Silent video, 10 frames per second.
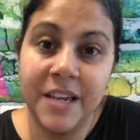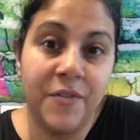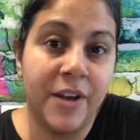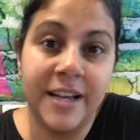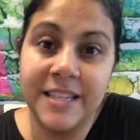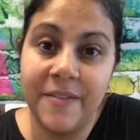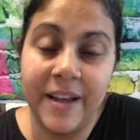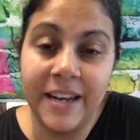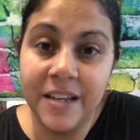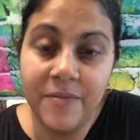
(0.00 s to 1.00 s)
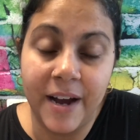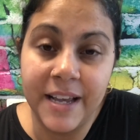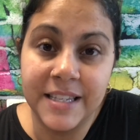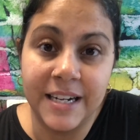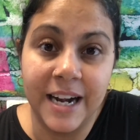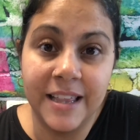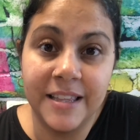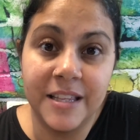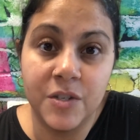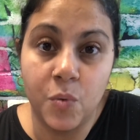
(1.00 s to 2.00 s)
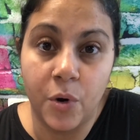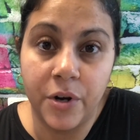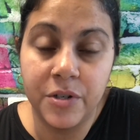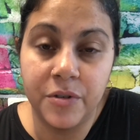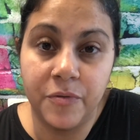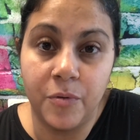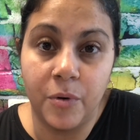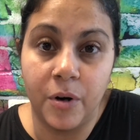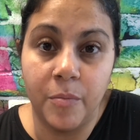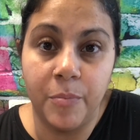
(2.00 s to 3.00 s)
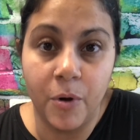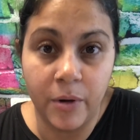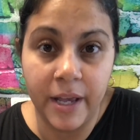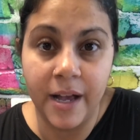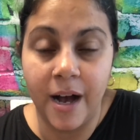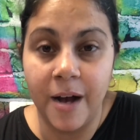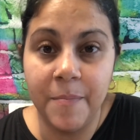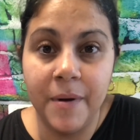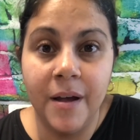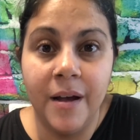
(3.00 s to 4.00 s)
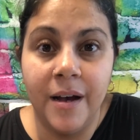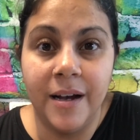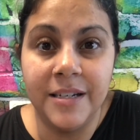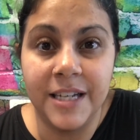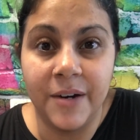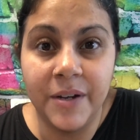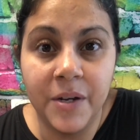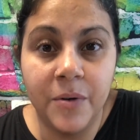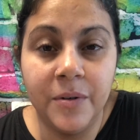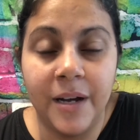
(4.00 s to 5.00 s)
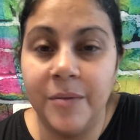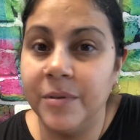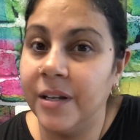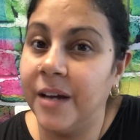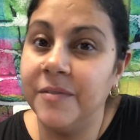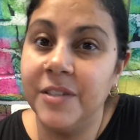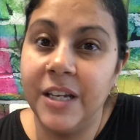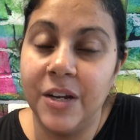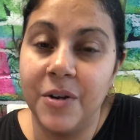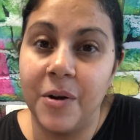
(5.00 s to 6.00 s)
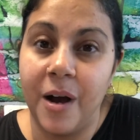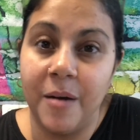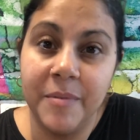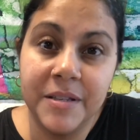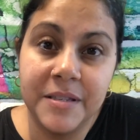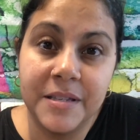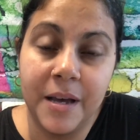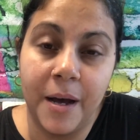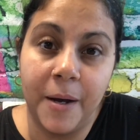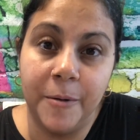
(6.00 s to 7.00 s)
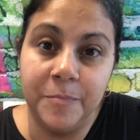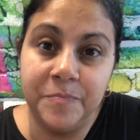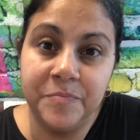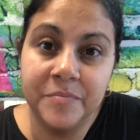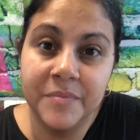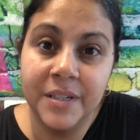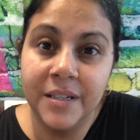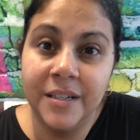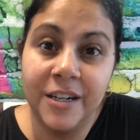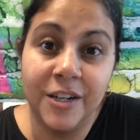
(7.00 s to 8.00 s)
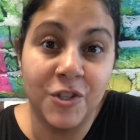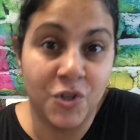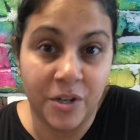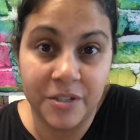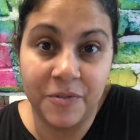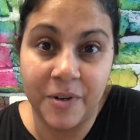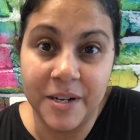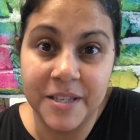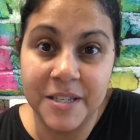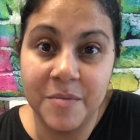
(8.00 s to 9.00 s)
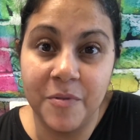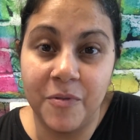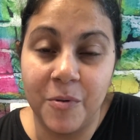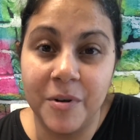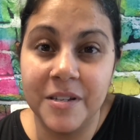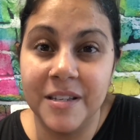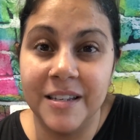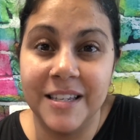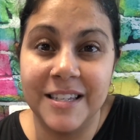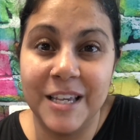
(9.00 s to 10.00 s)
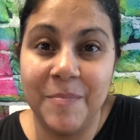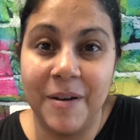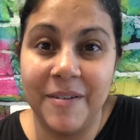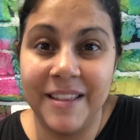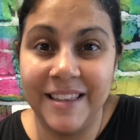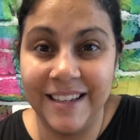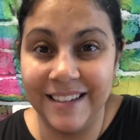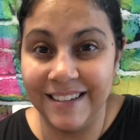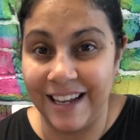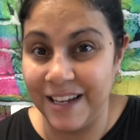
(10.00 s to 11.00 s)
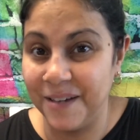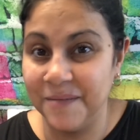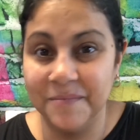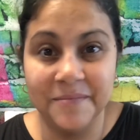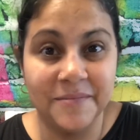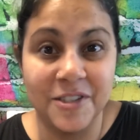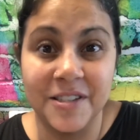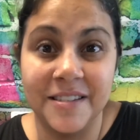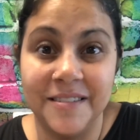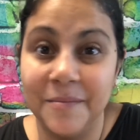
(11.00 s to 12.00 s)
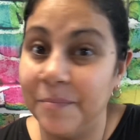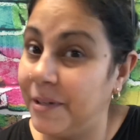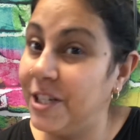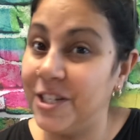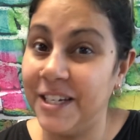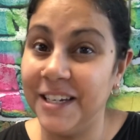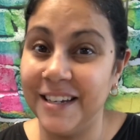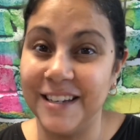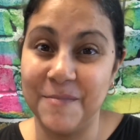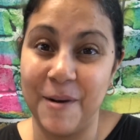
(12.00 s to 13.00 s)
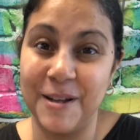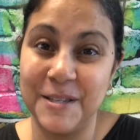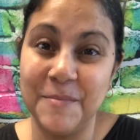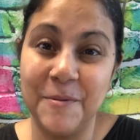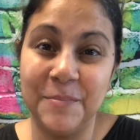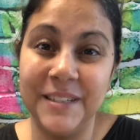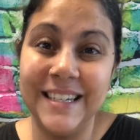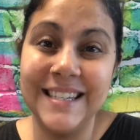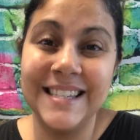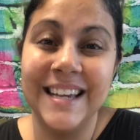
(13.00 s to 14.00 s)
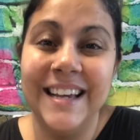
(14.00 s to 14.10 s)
If you guys have any advice on anything that's worked for bulking up a dairy goat, I would love to hear your comments. Constructive criticism, of course, and let's keep everything like just PG as possible, please.